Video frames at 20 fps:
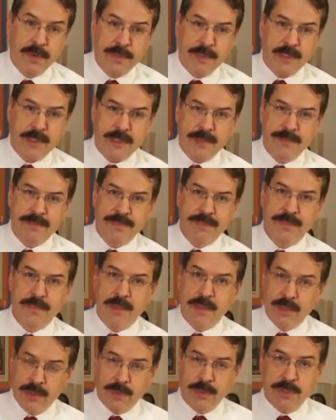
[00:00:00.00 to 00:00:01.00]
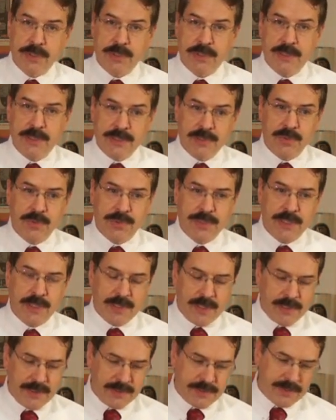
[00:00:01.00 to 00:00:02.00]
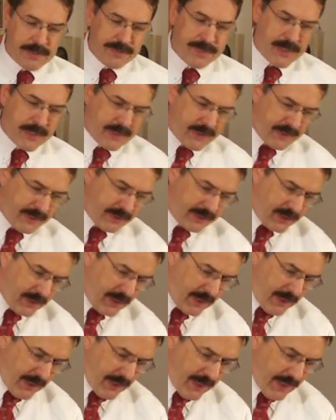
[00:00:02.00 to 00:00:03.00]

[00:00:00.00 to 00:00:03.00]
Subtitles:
formula, which is an interesting article because